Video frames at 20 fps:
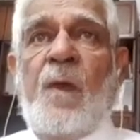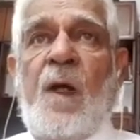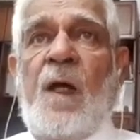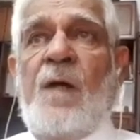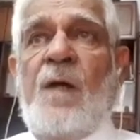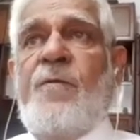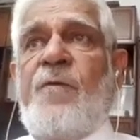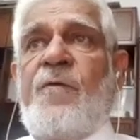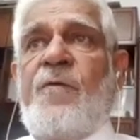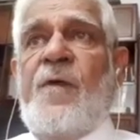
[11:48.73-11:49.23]

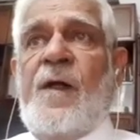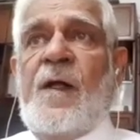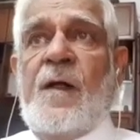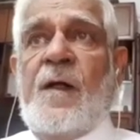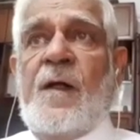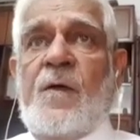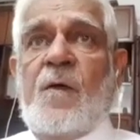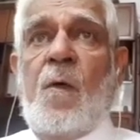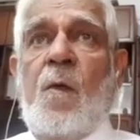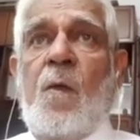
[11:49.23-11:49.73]
I
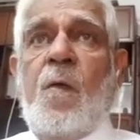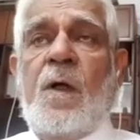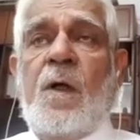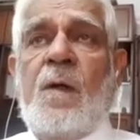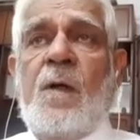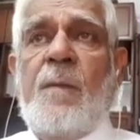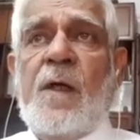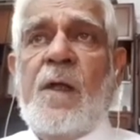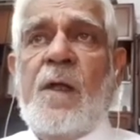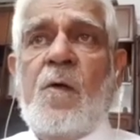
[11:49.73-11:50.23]
failed. What
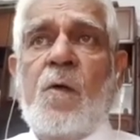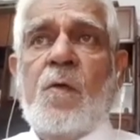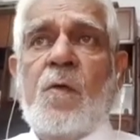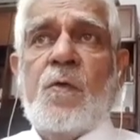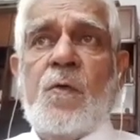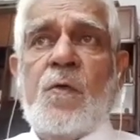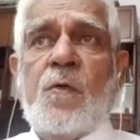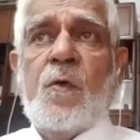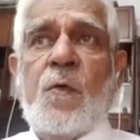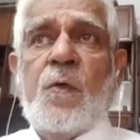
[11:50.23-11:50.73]
am I going
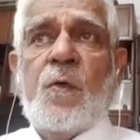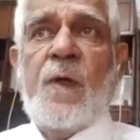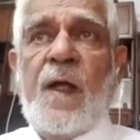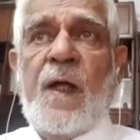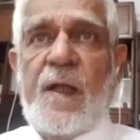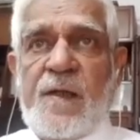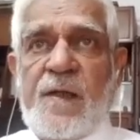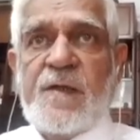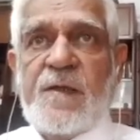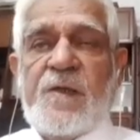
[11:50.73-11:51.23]
to do
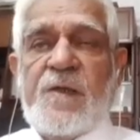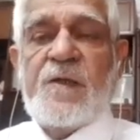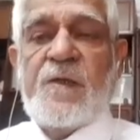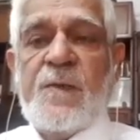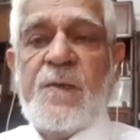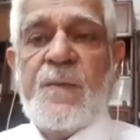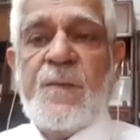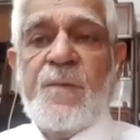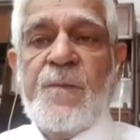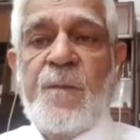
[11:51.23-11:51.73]
next?
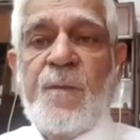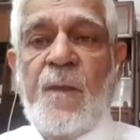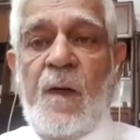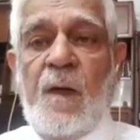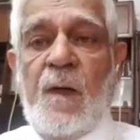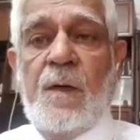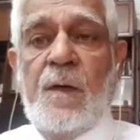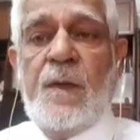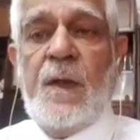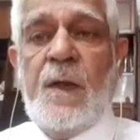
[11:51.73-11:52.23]

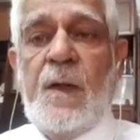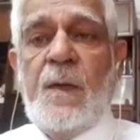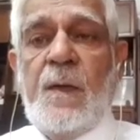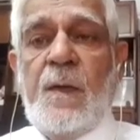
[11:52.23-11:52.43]
Okay.